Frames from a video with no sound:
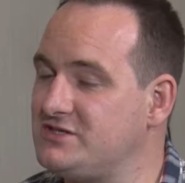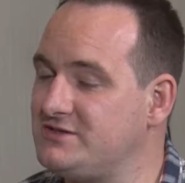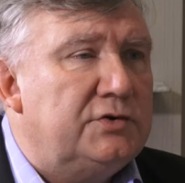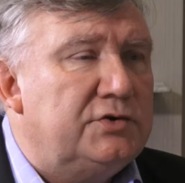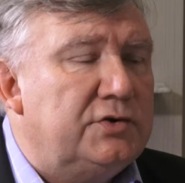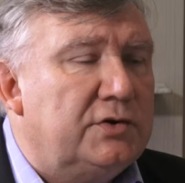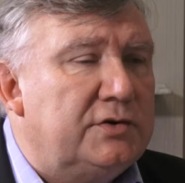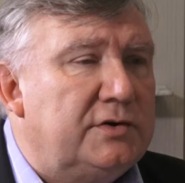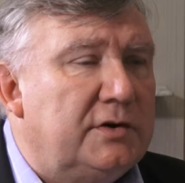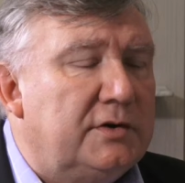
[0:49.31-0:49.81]

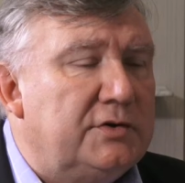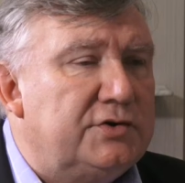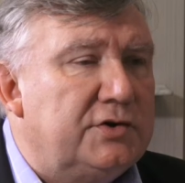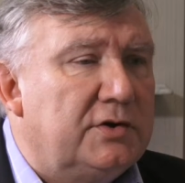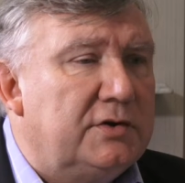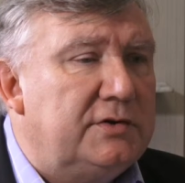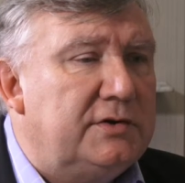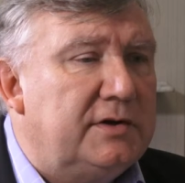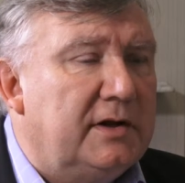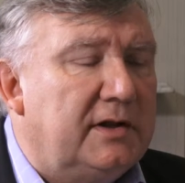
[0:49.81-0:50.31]

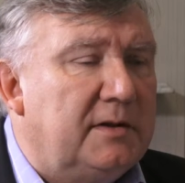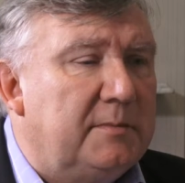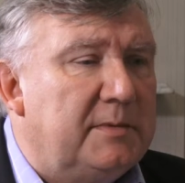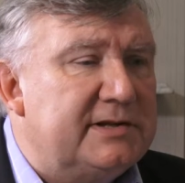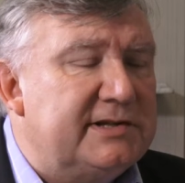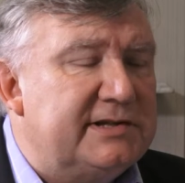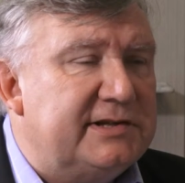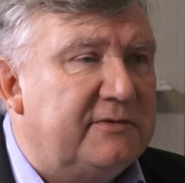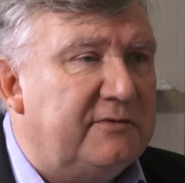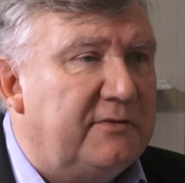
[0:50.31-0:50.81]
Should the
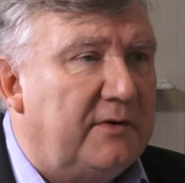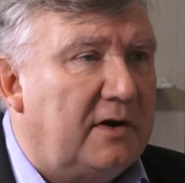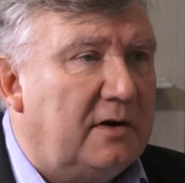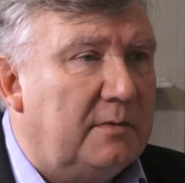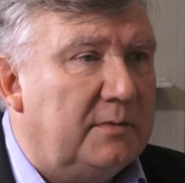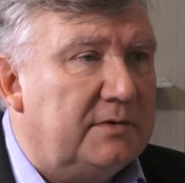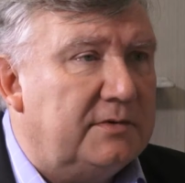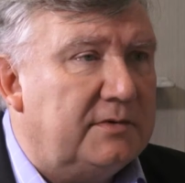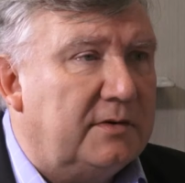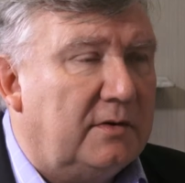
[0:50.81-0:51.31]
business
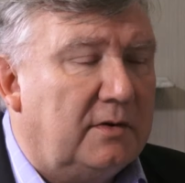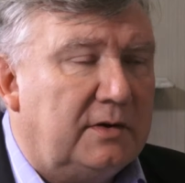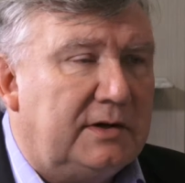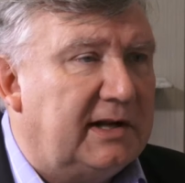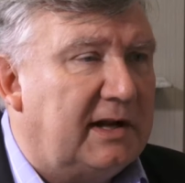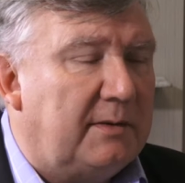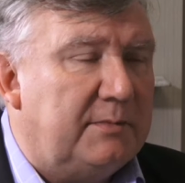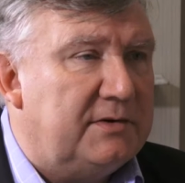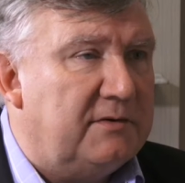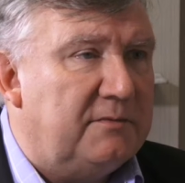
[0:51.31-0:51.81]
environment, a
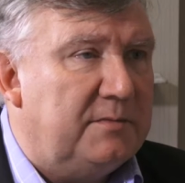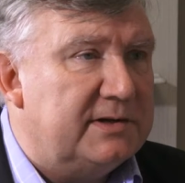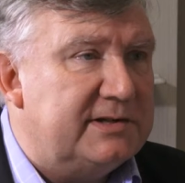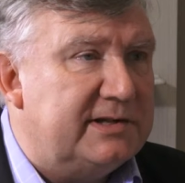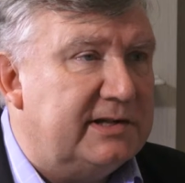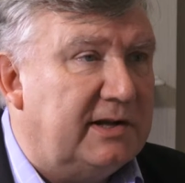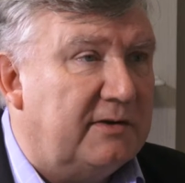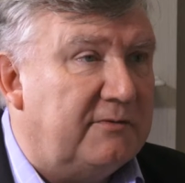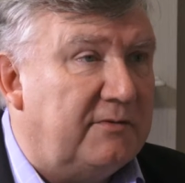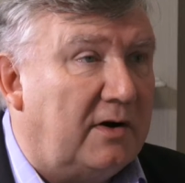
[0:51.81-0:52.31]
collaborative
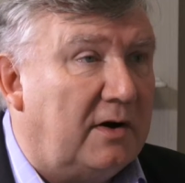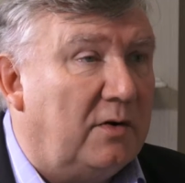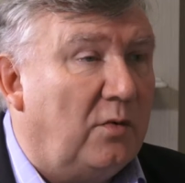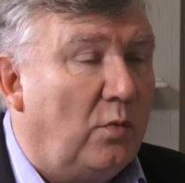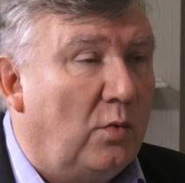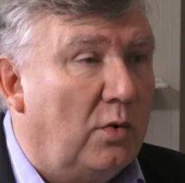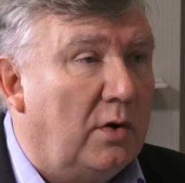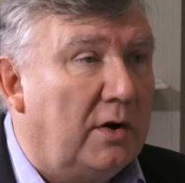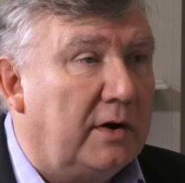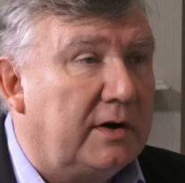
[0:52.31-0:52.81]
business
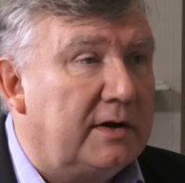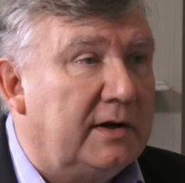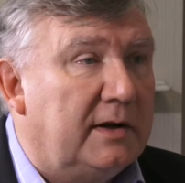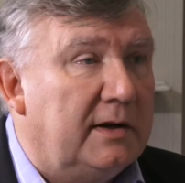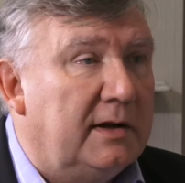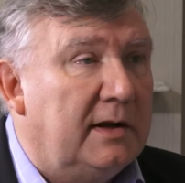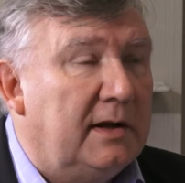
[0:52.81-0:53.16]
environment, work